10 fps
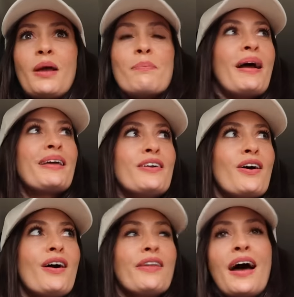Back in the
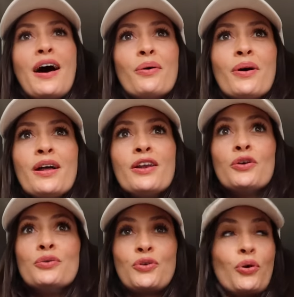car now.
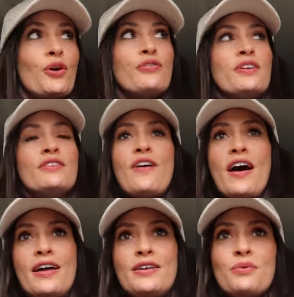Lou's gone off in his
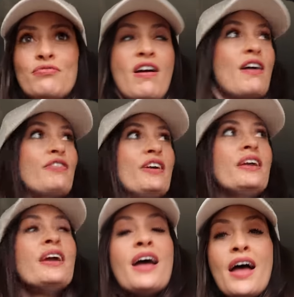van with
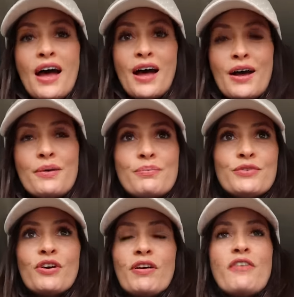Raffi.
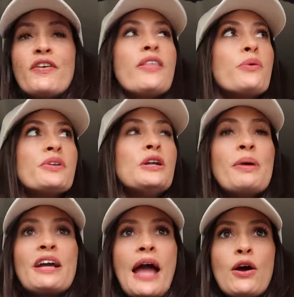Sorry, I feel like that was a little
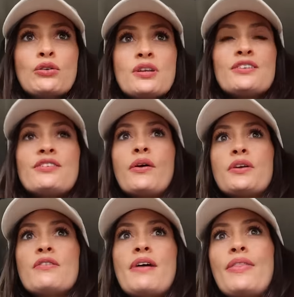bit chaotic
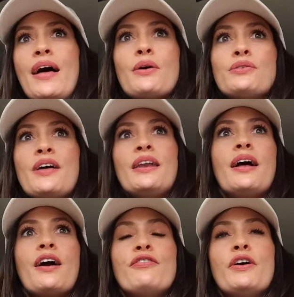showing you around the house then.
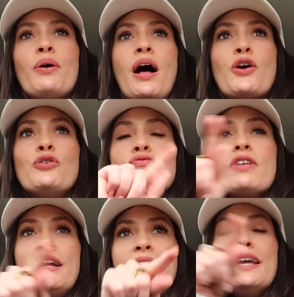Like, I feel I couldn't
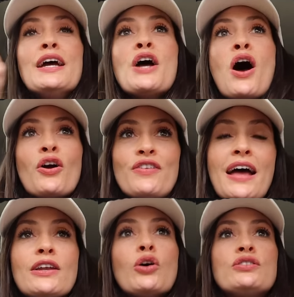really, because I
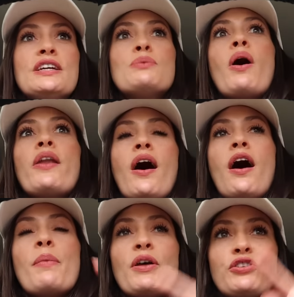had Lottie in one
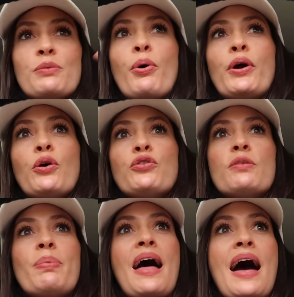arm and I was trying to point onto
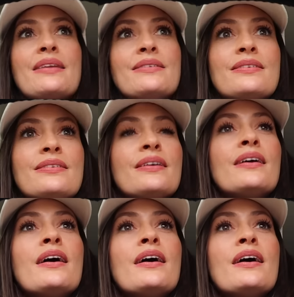the plans,